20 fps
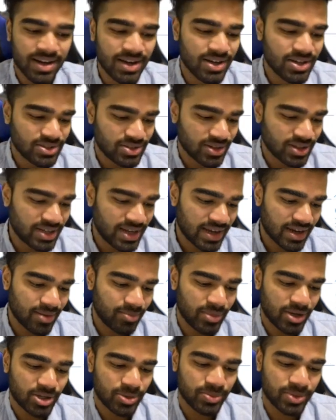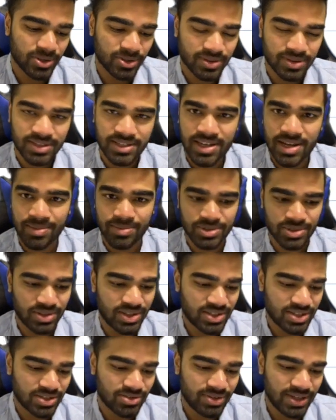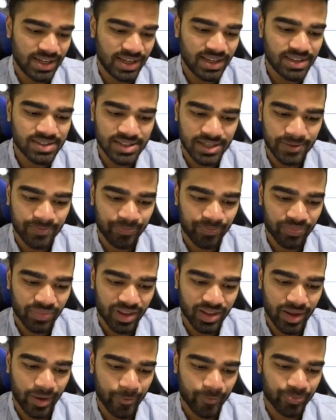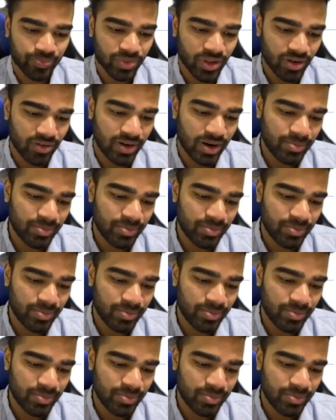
So you can take out multiple terms. So this is really easy now, right?